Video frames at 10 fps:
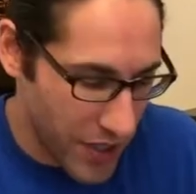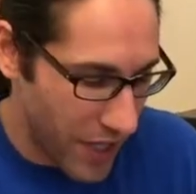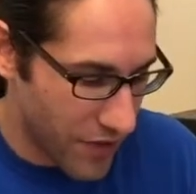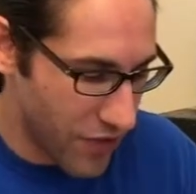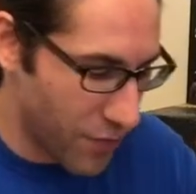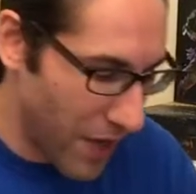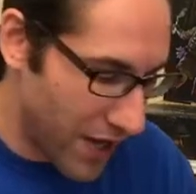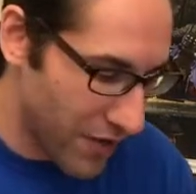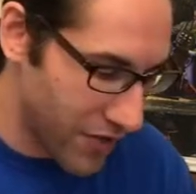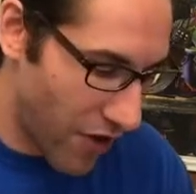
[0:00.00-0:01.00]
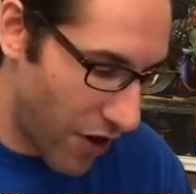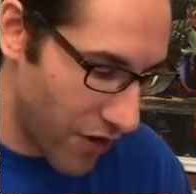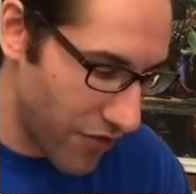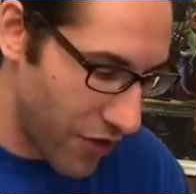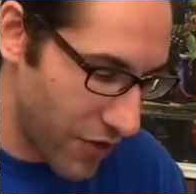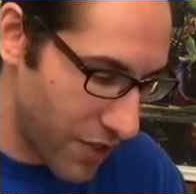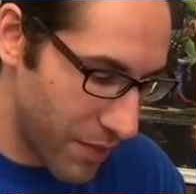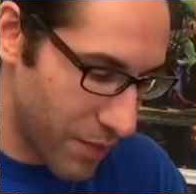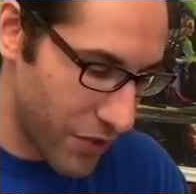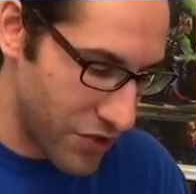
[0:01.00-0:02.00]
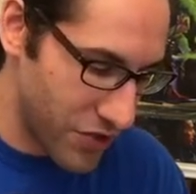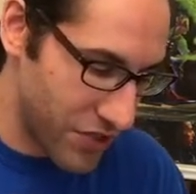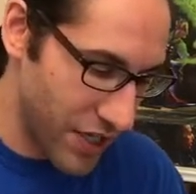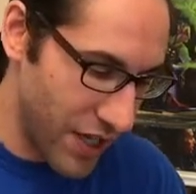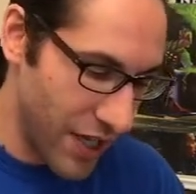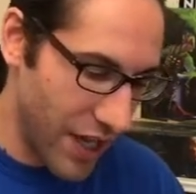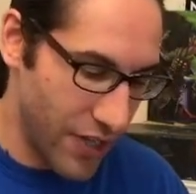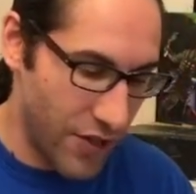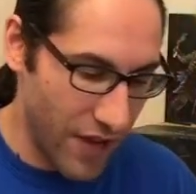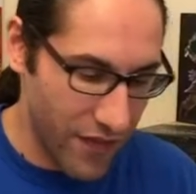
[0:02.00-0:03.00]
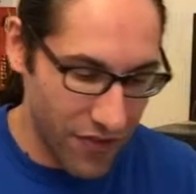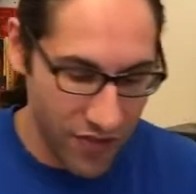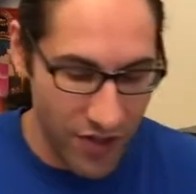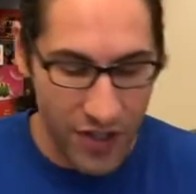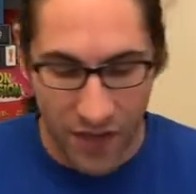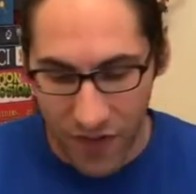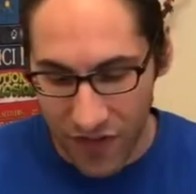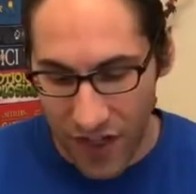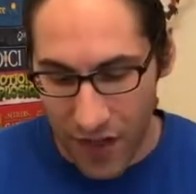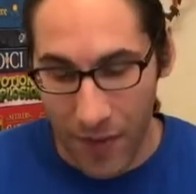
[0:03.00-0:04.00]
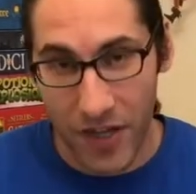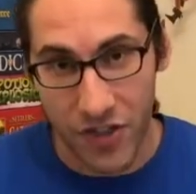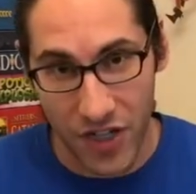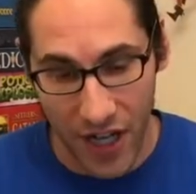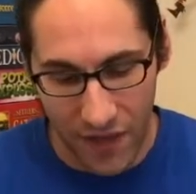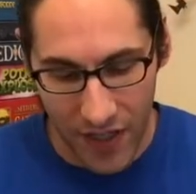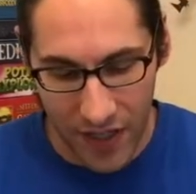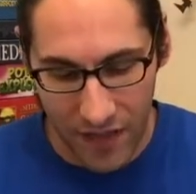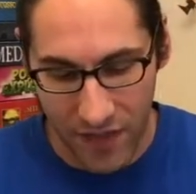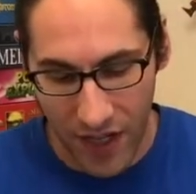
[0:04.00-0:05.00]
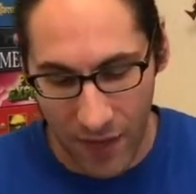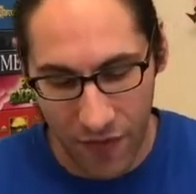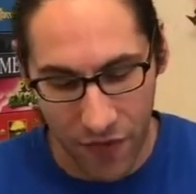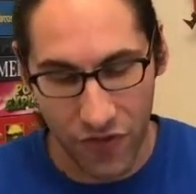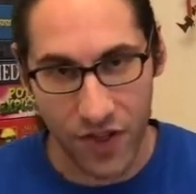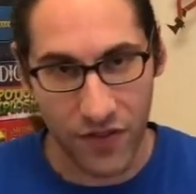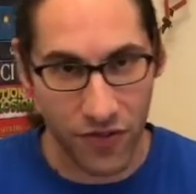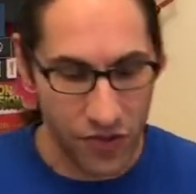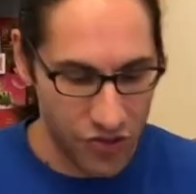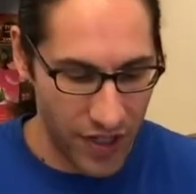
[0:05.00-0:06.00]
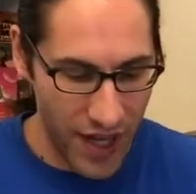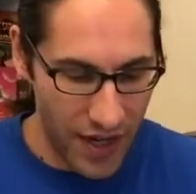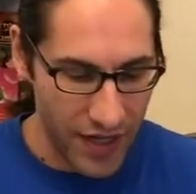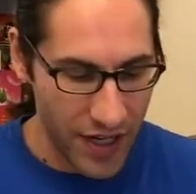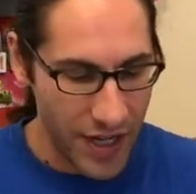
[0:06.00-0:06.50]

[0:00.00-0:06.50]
Now, the spells also can be purchased, and you have a set amount you can have at any given time for, so you have to sort of trade out.